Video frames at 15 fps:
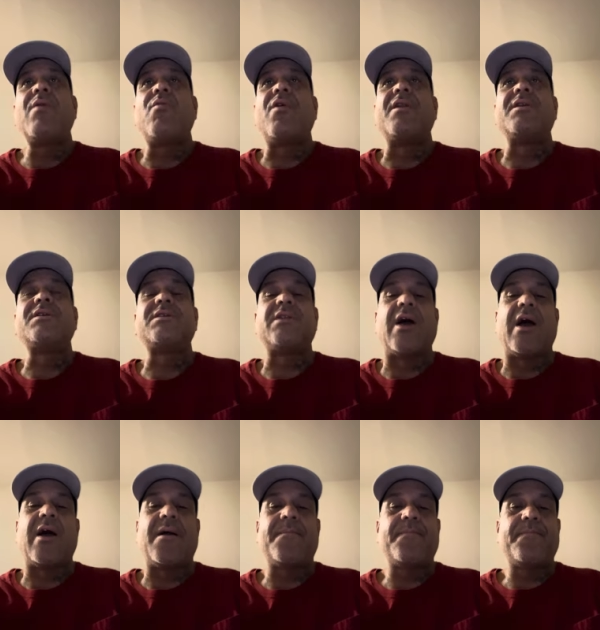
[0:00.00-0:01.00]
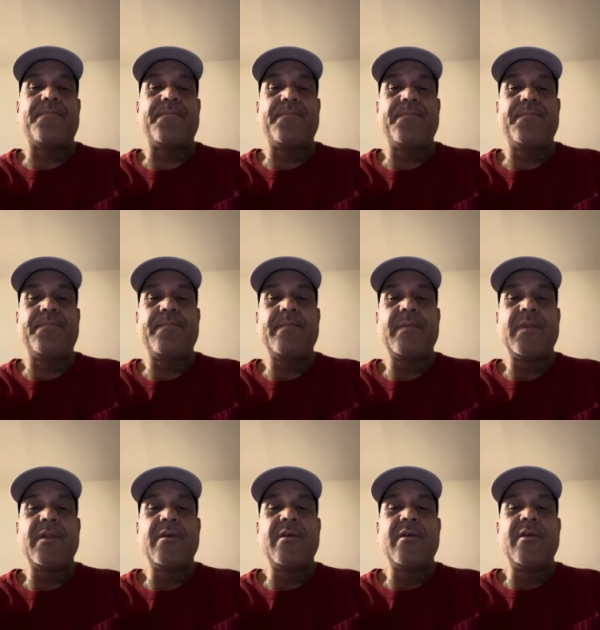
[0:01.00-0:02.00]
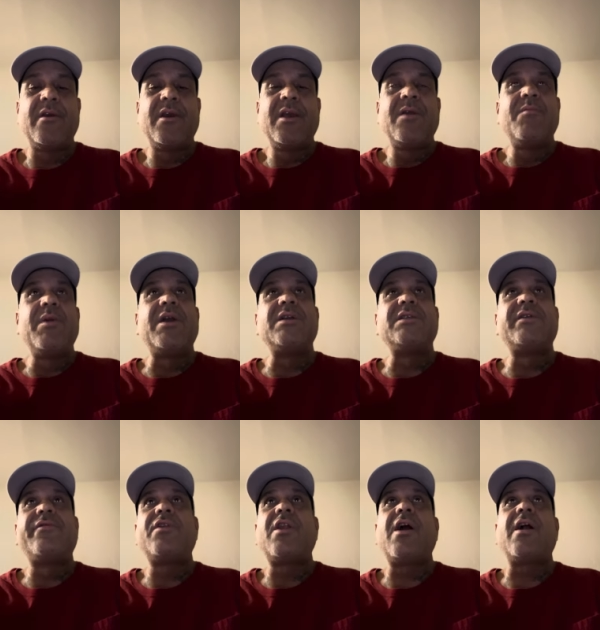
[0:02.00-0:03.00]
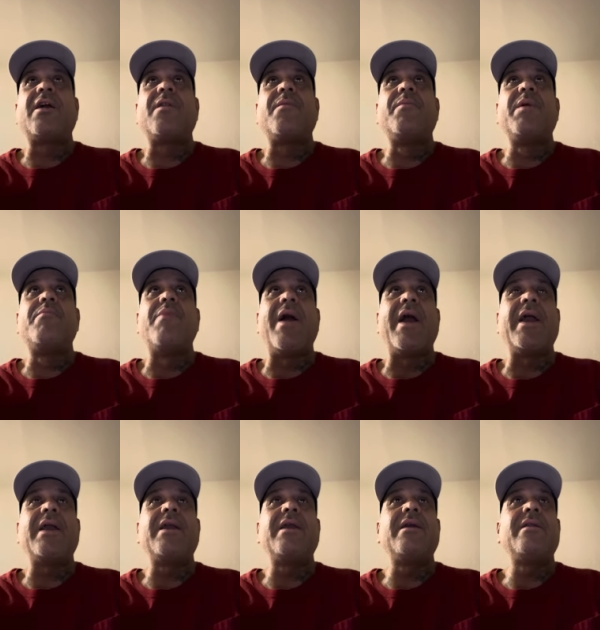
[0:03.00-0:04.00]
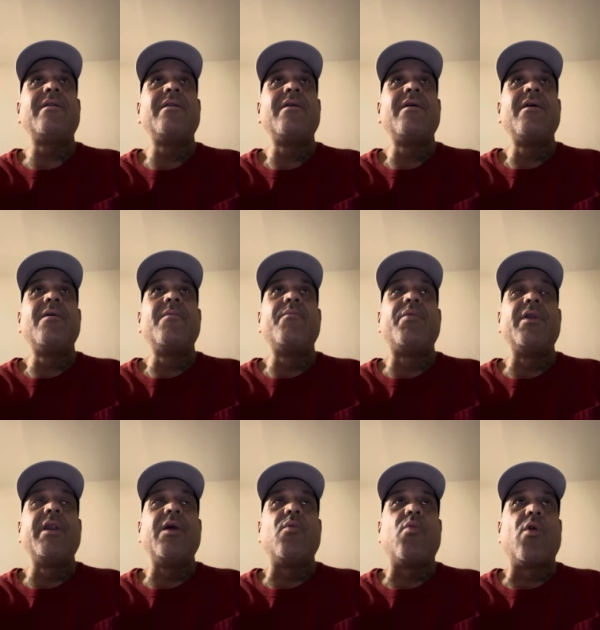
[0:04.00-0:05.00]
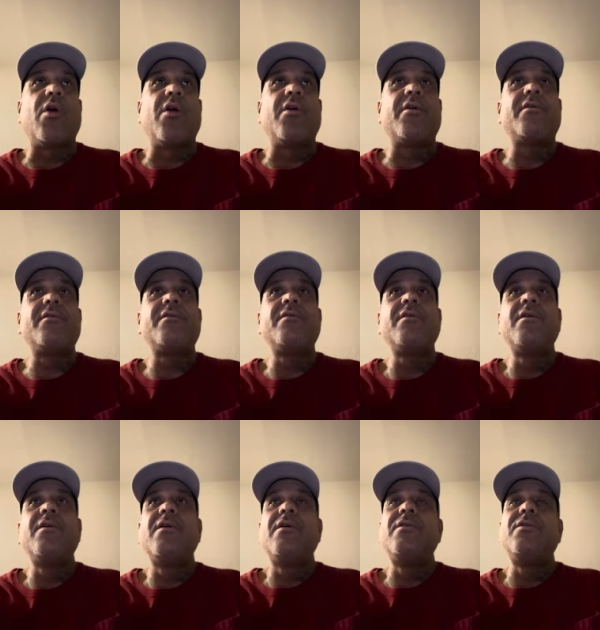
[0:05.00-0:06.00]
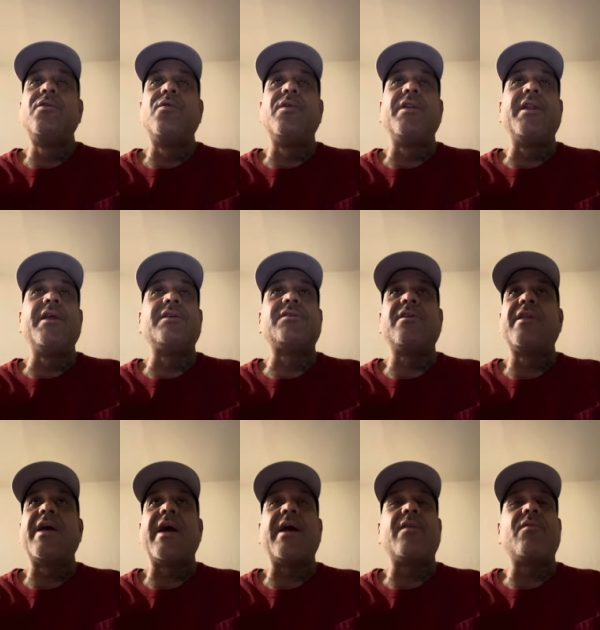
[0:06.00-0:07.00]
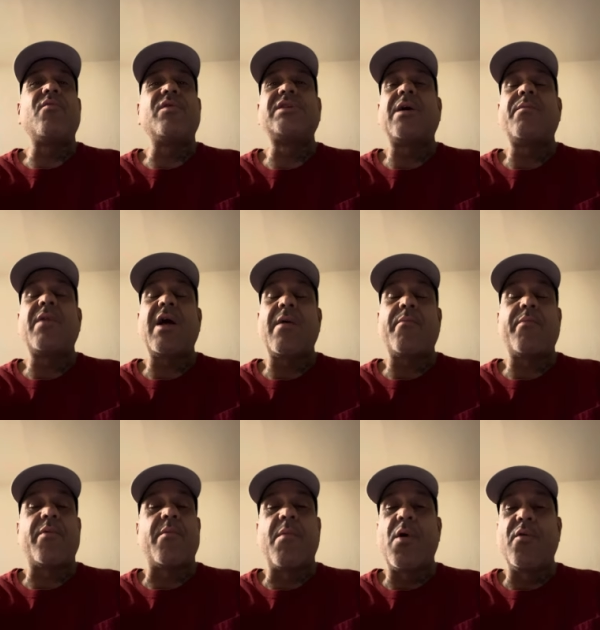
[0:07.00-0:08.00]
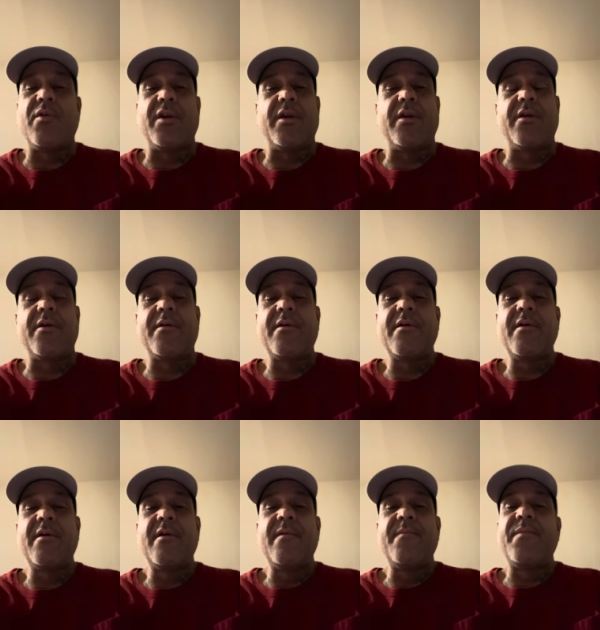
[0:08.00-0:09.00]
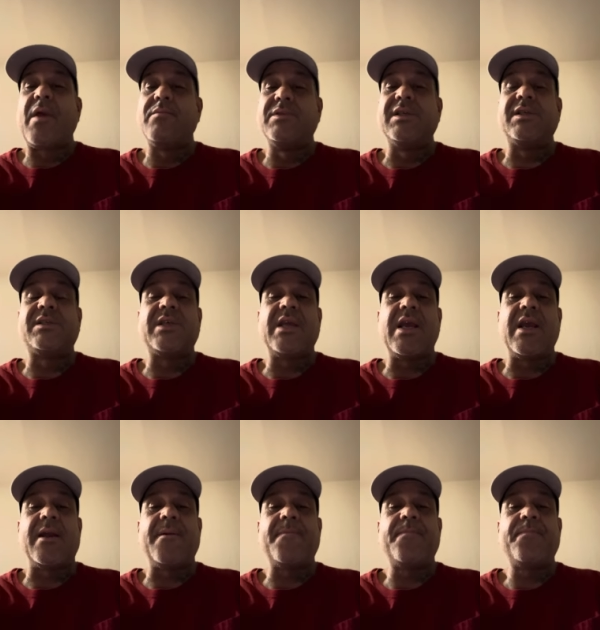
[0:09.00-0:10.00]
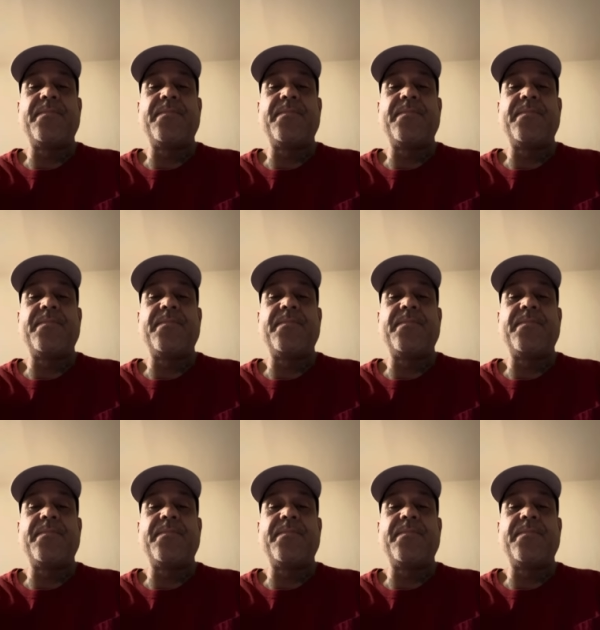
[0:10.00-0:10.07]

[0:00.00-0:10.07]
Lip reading: want to stop. Because if you're not going to be banging, putting in work, doing this or that, which I'm not promoting here, I'm just saying,